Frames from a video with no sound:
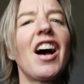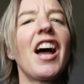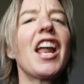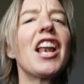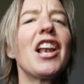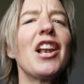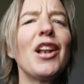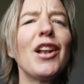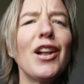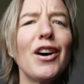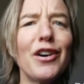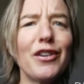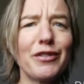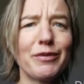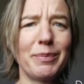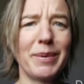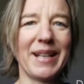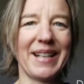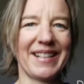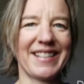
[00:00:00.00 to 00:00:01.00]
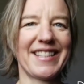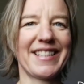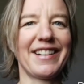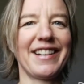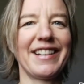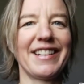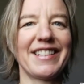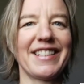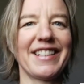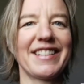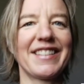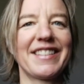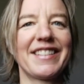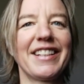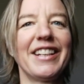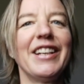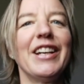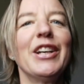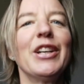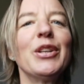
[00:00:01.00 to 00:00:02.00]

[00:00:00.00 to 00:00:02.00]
I love being a scientist.